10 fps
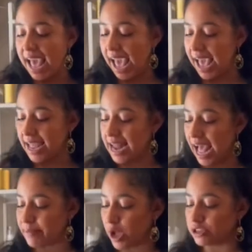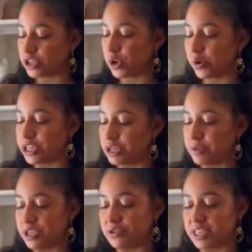and I'm also going to be
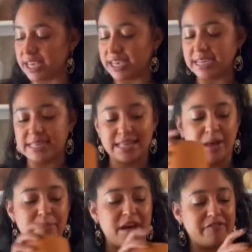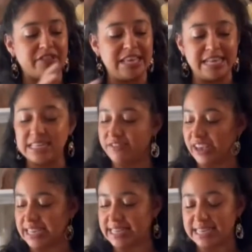using some of these
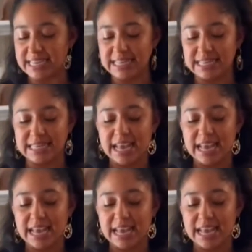vases